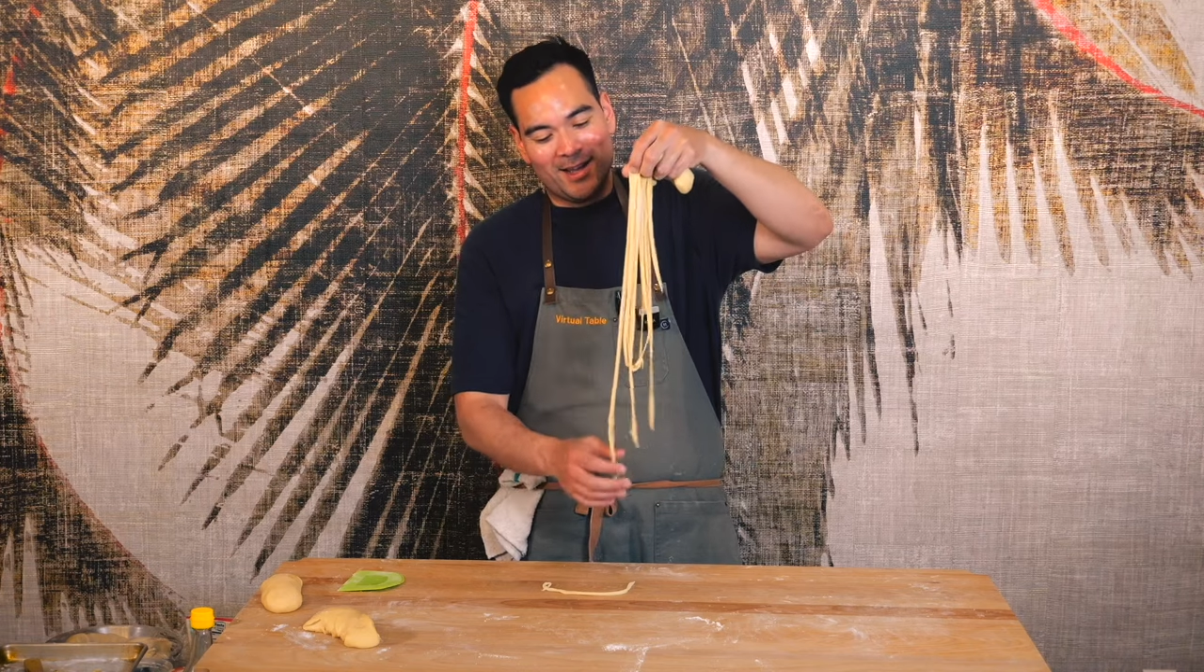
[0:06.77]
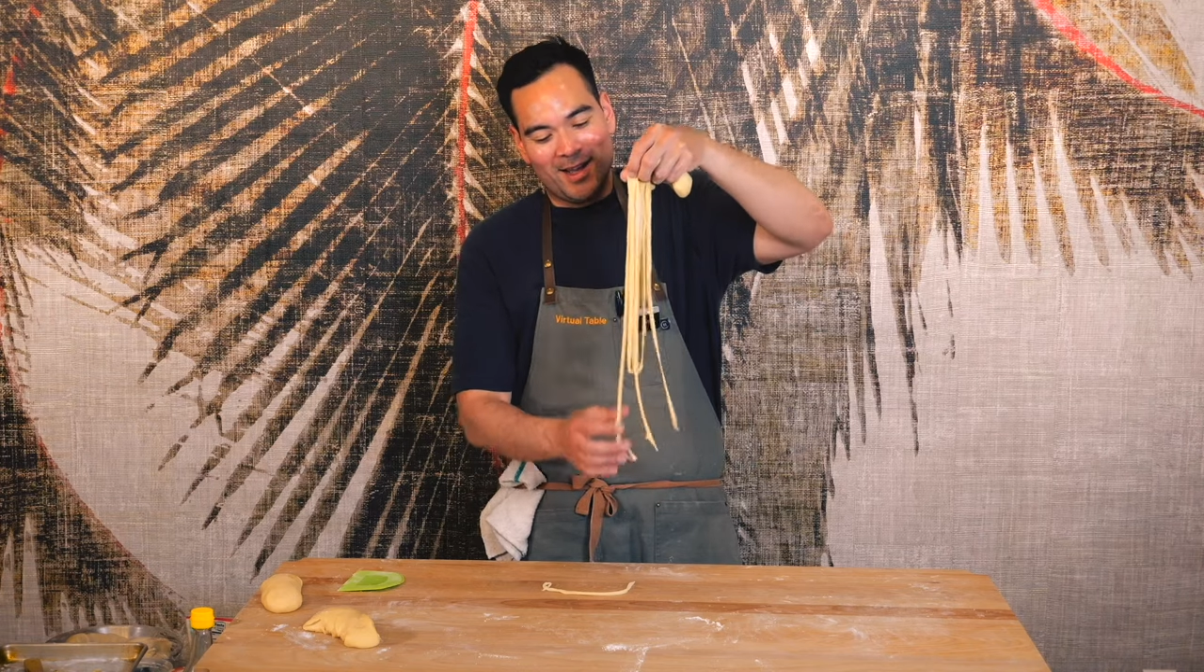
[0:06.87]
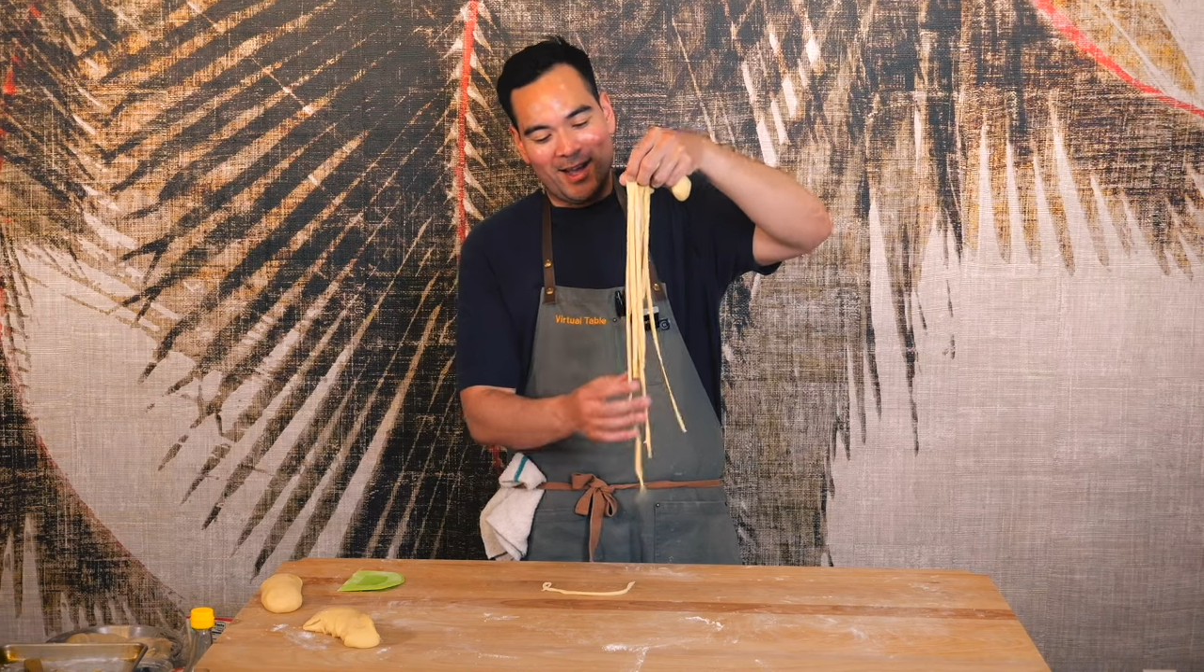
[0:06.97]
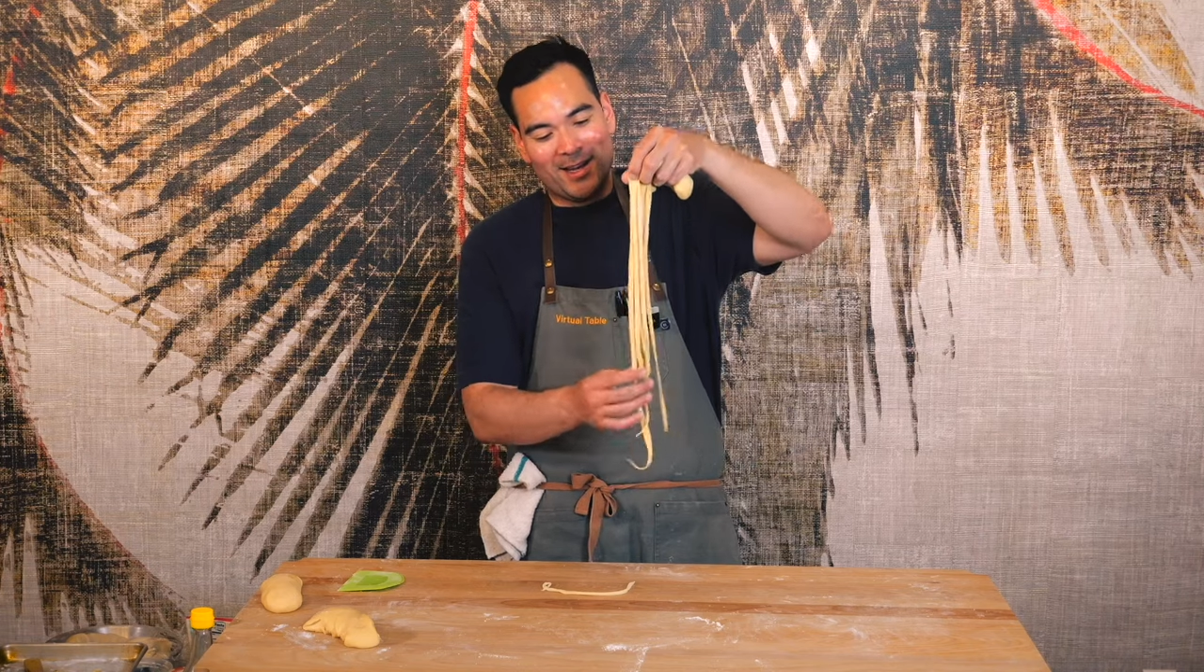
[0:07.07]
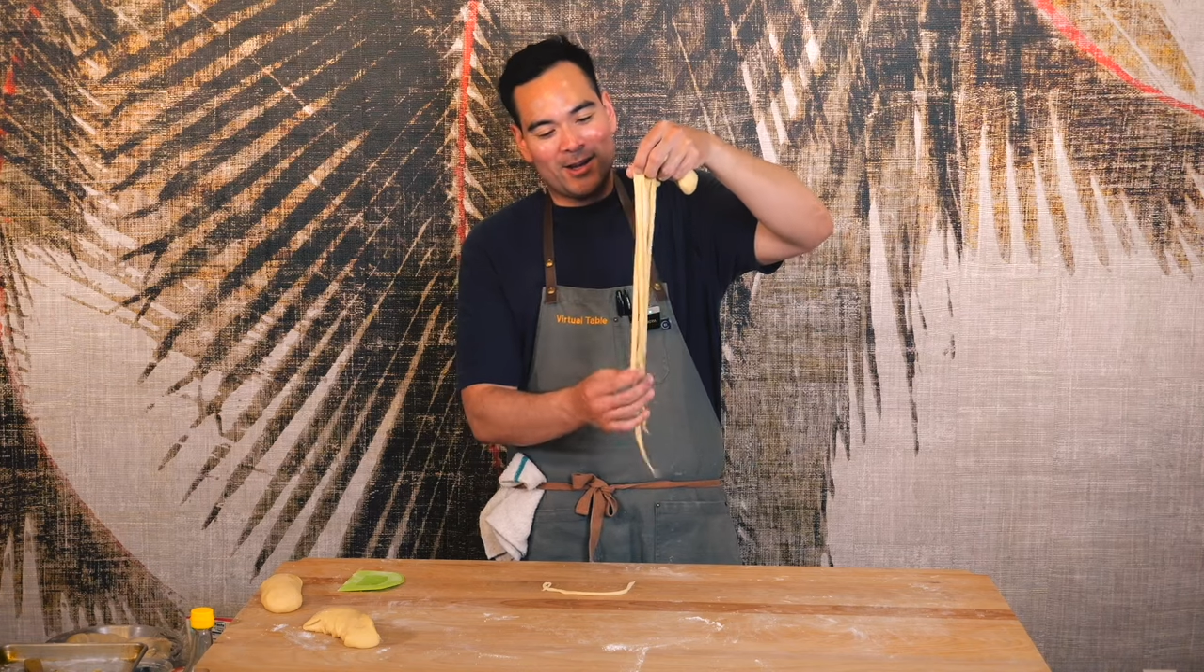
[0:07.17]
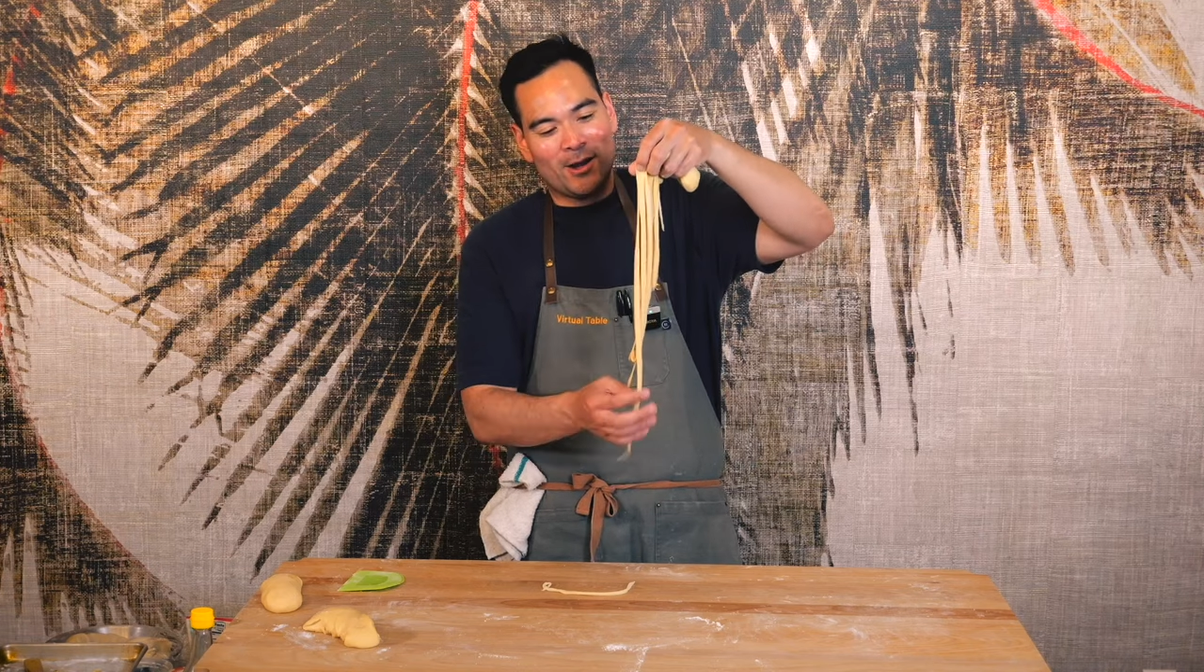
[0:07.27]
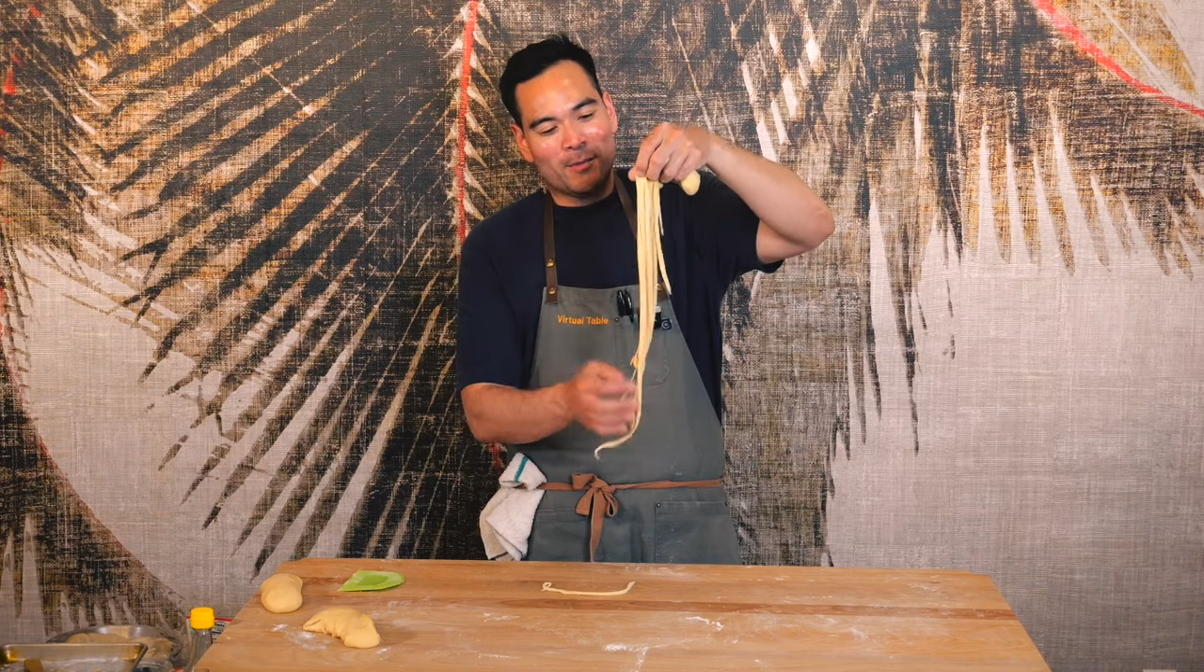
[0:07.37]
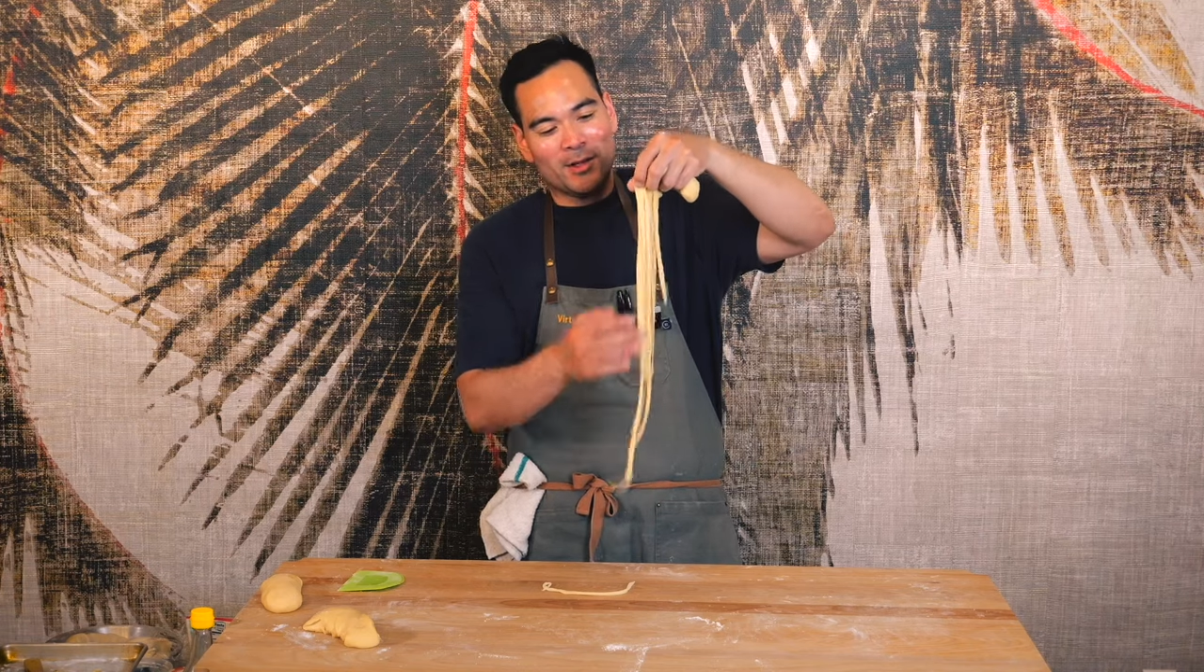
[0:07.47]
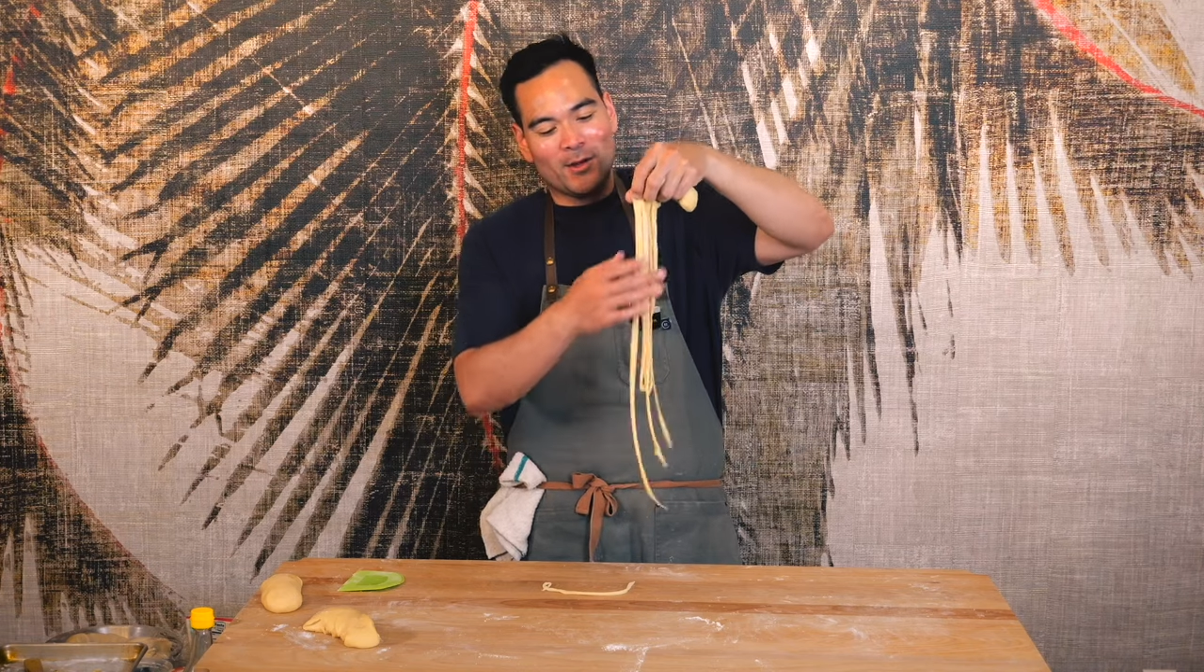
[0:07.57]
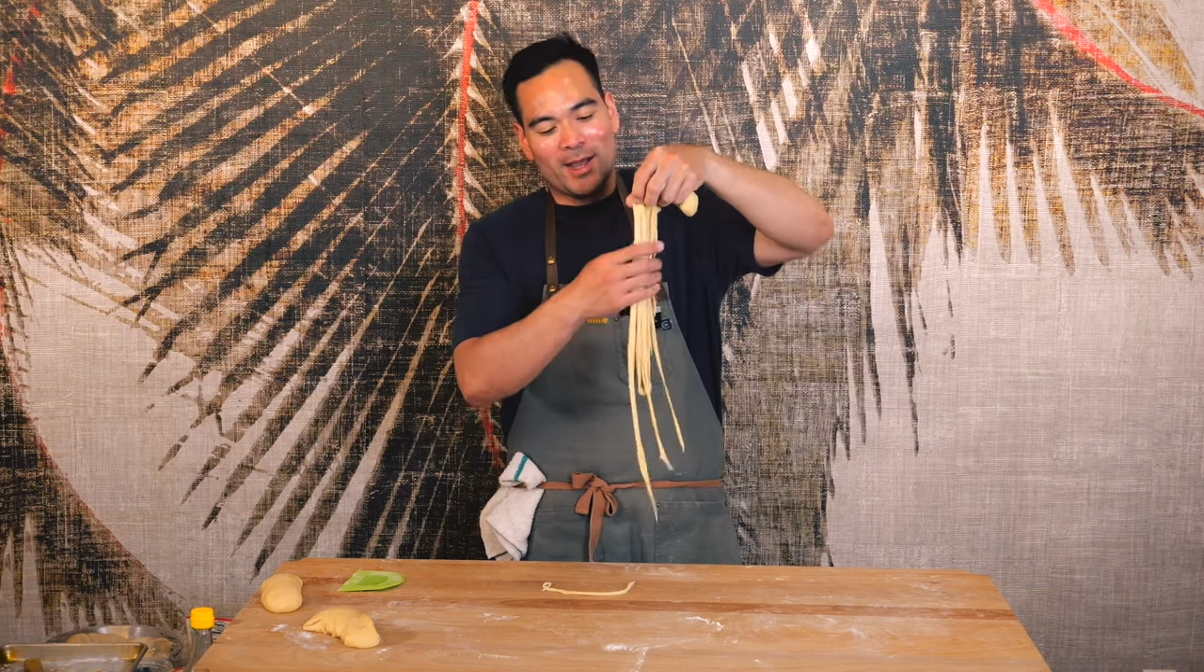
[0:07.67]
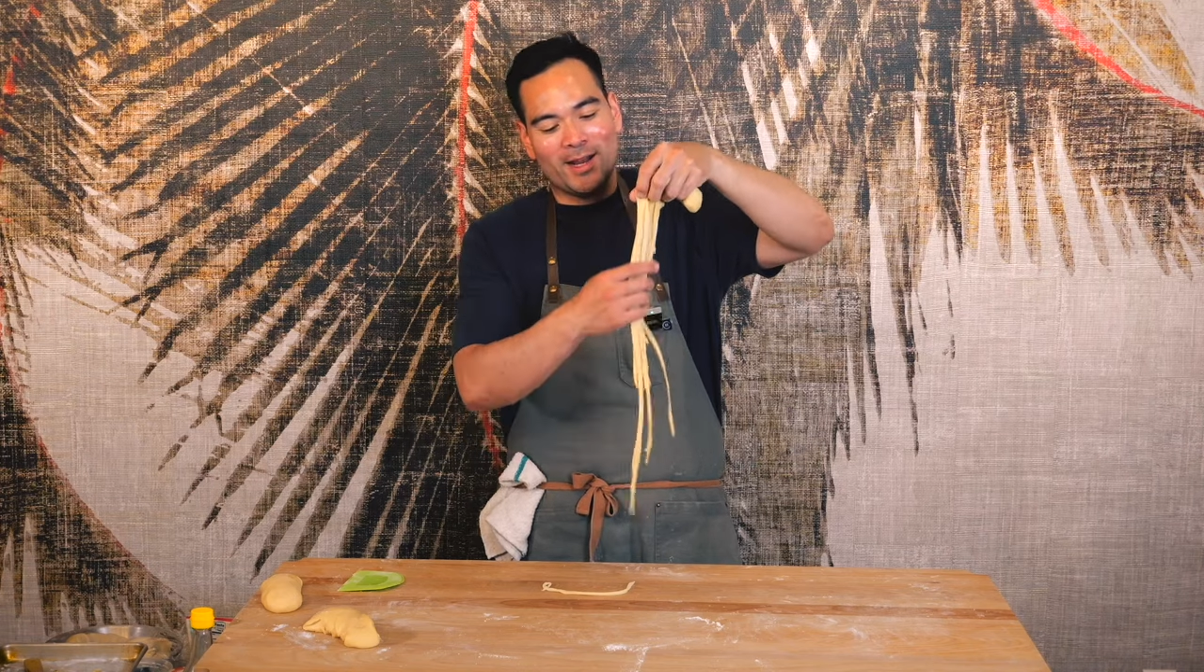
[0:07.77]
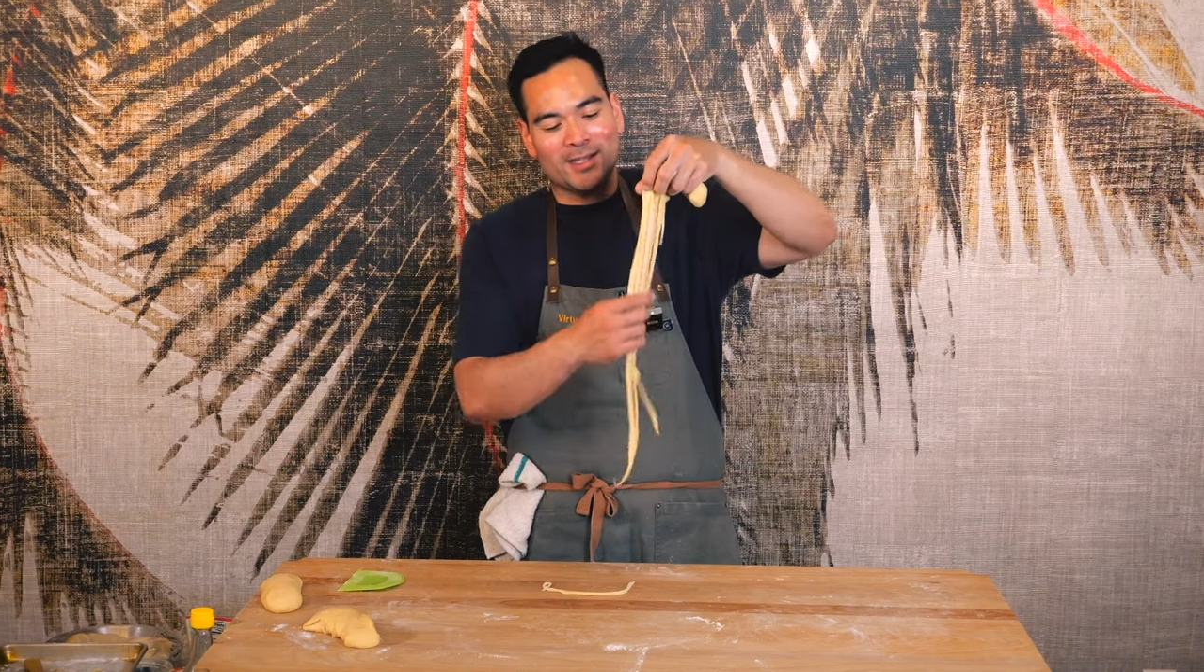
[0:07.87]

uh, you know, I'm gonna go ahead